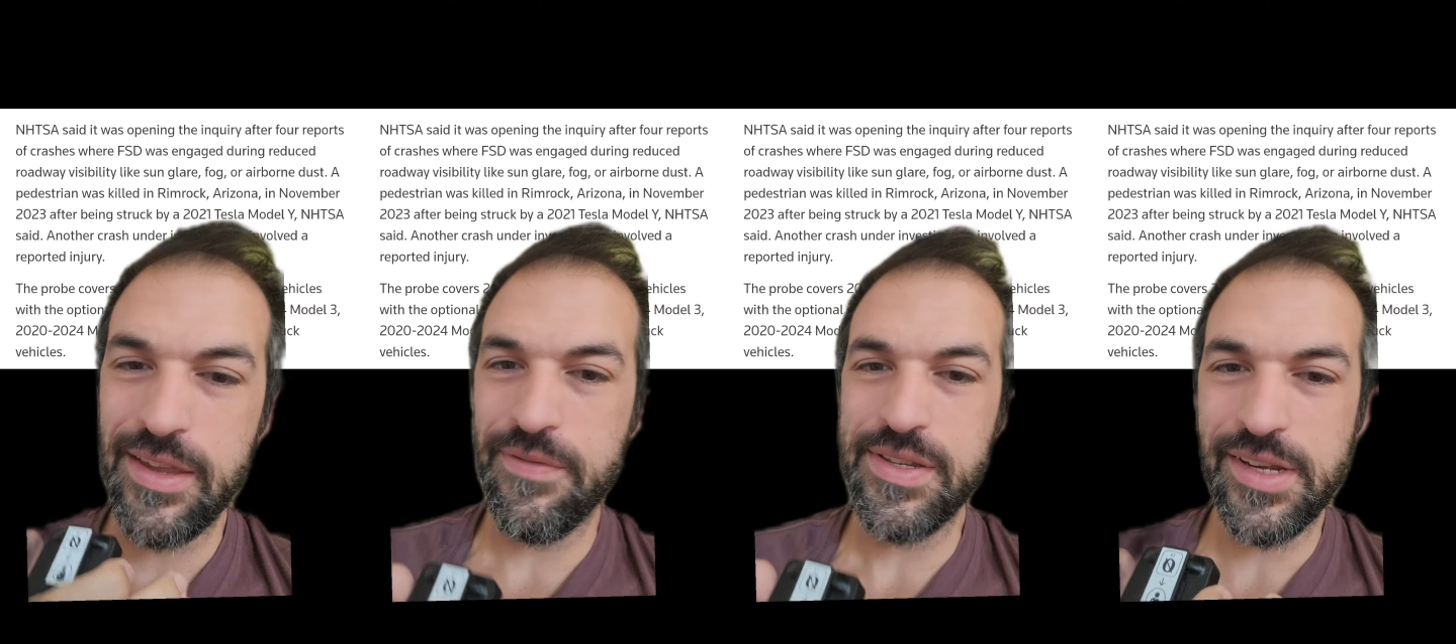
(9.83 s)
The
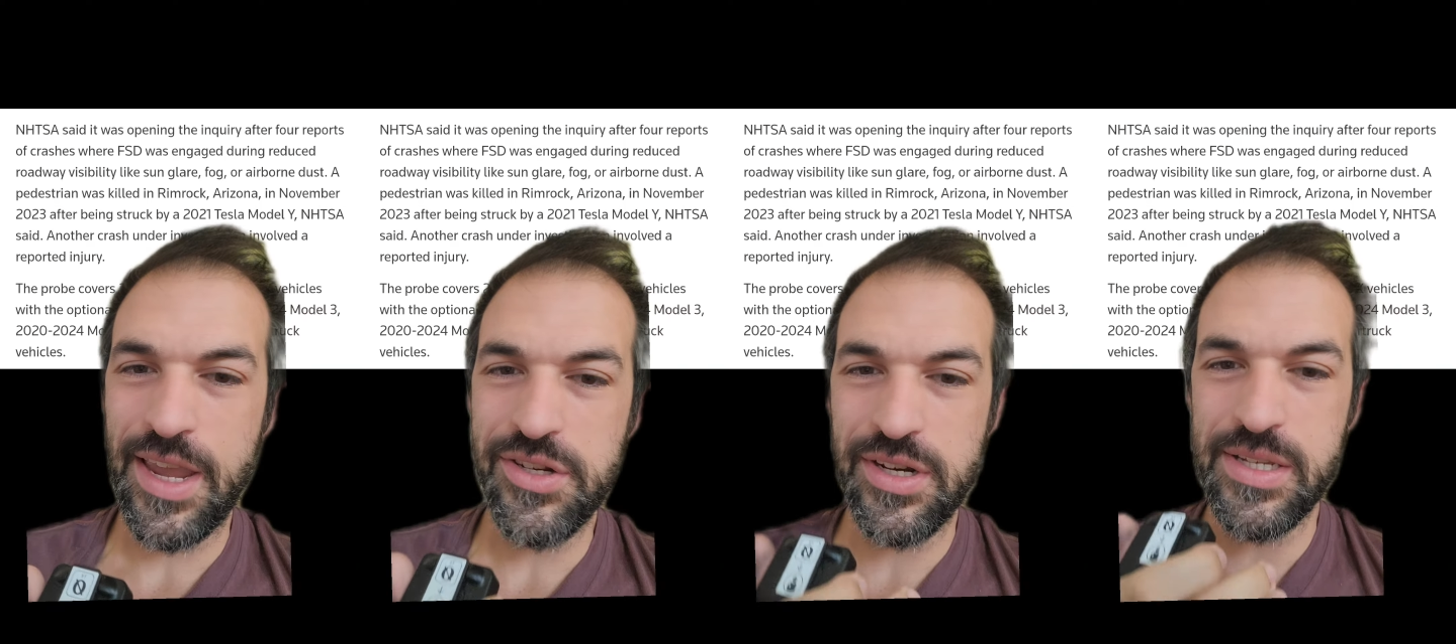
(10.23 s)

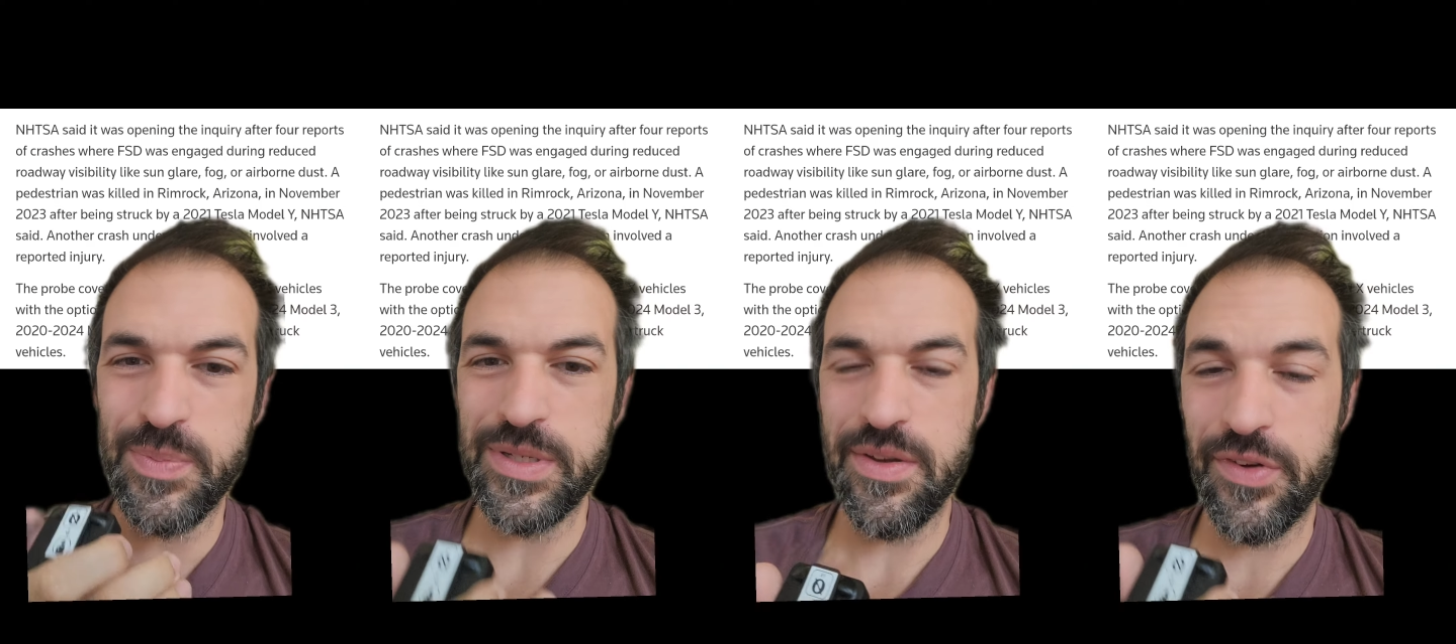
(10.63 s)
investigation is
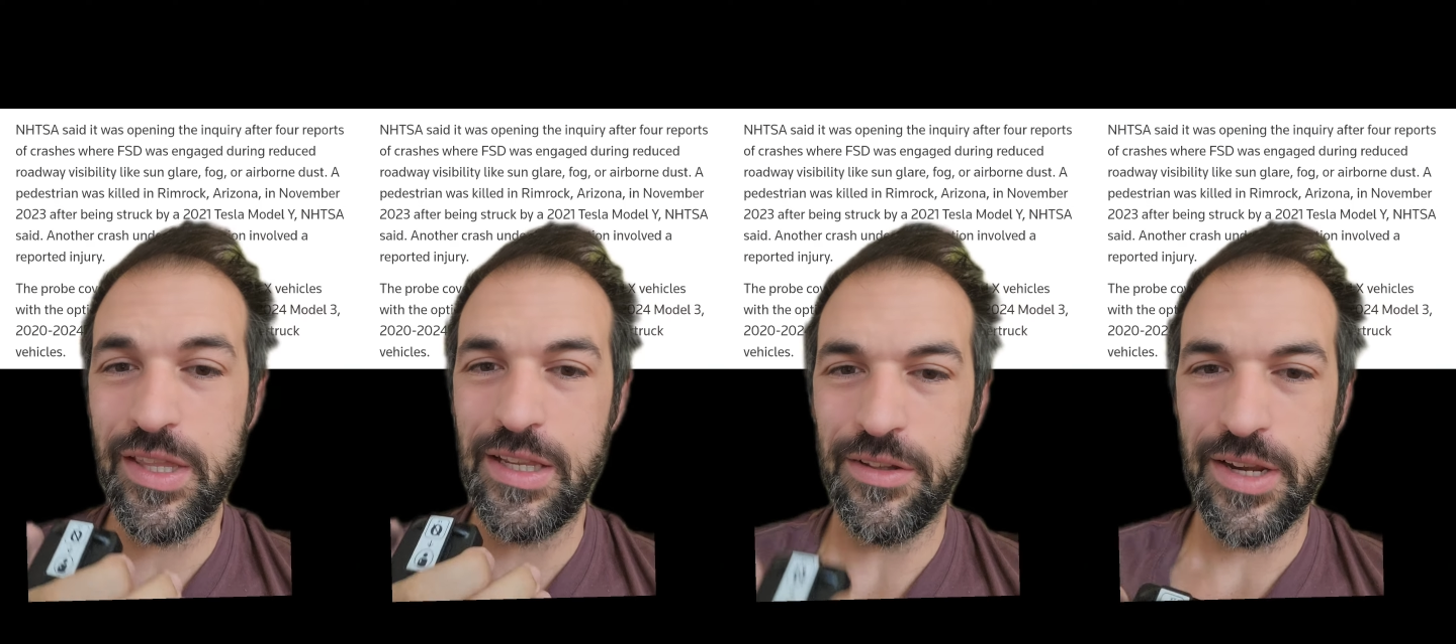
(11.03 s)

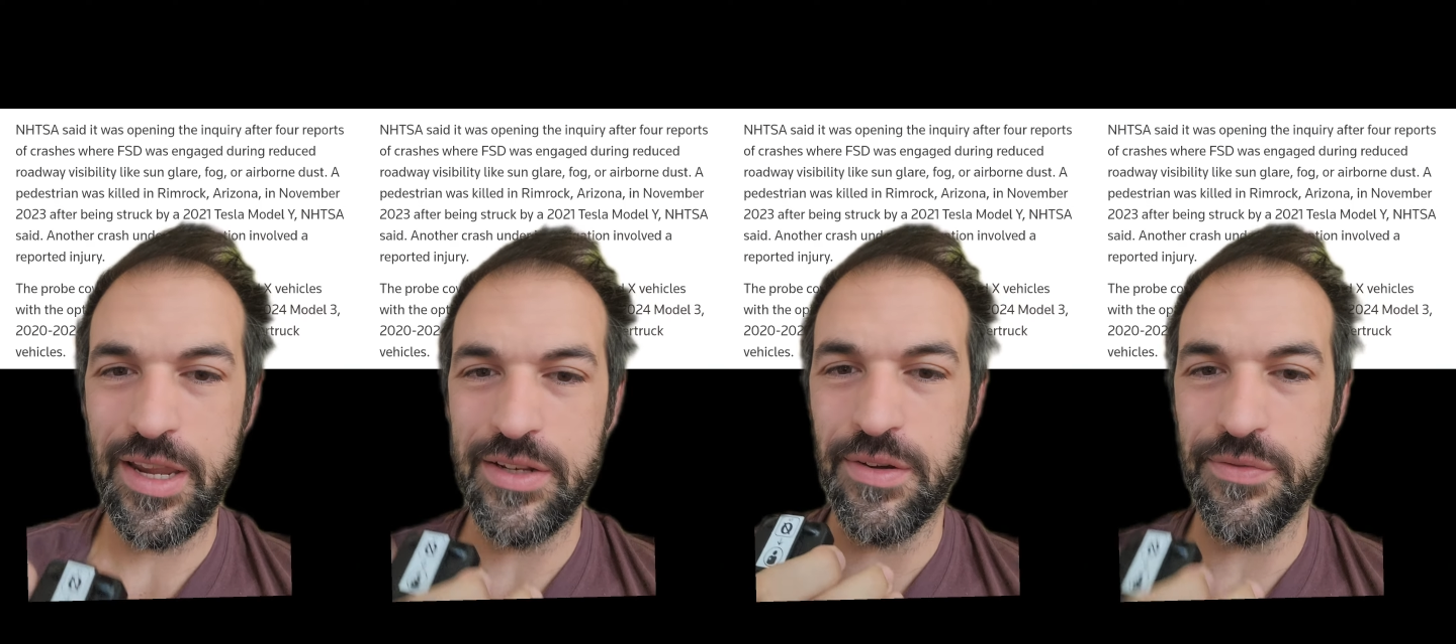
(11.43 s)
specifically looking
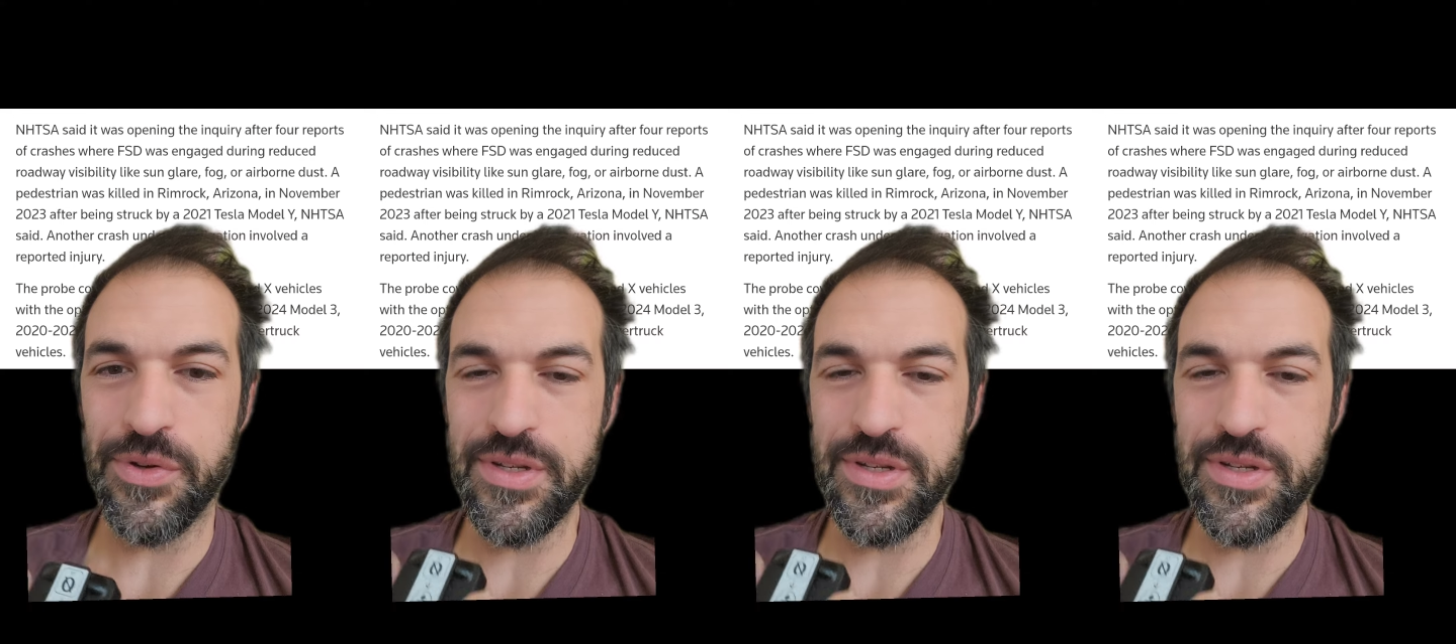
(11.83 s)
into full